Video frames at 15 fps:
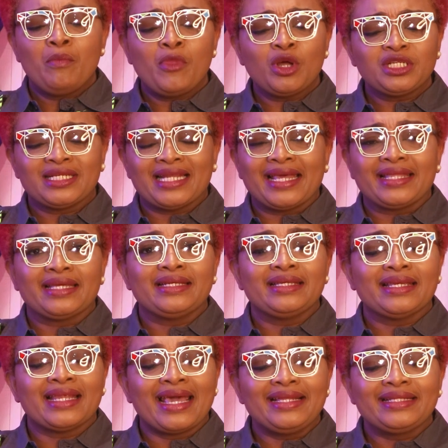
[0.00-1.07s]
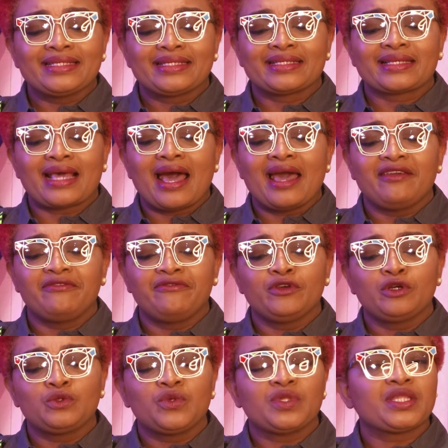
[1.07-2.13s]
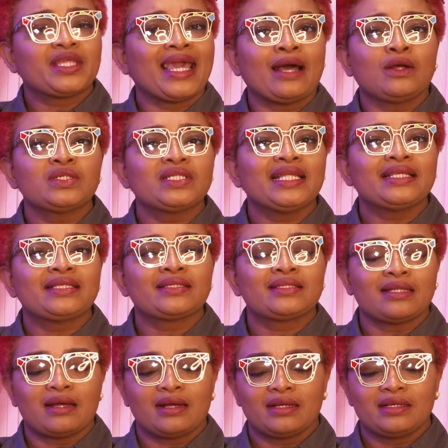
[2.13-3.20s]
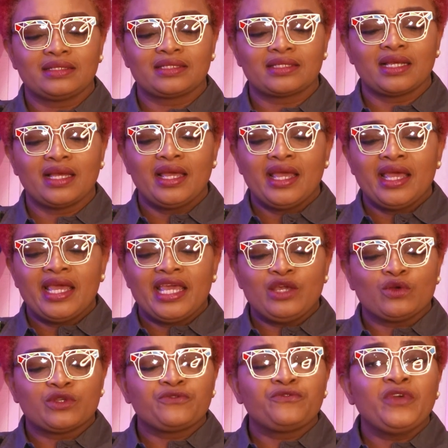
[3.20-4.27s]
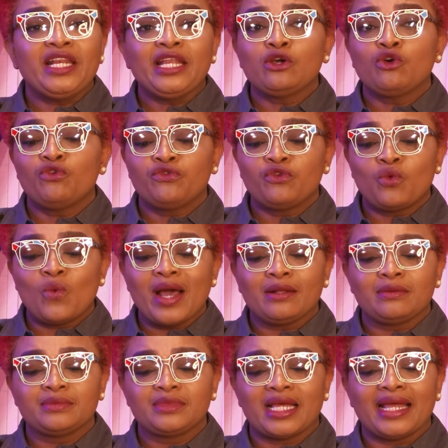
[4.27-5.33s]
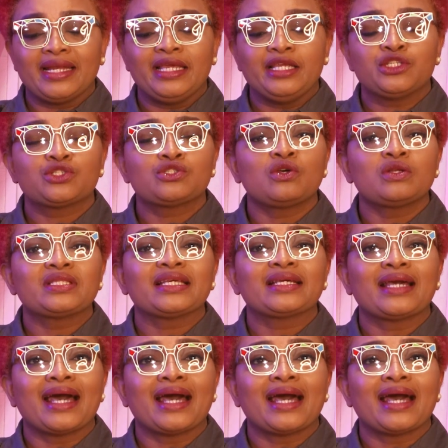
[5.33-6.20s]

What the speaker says: Much like the night sky filled with countless stars, he was feeling overwhelmed and he sought the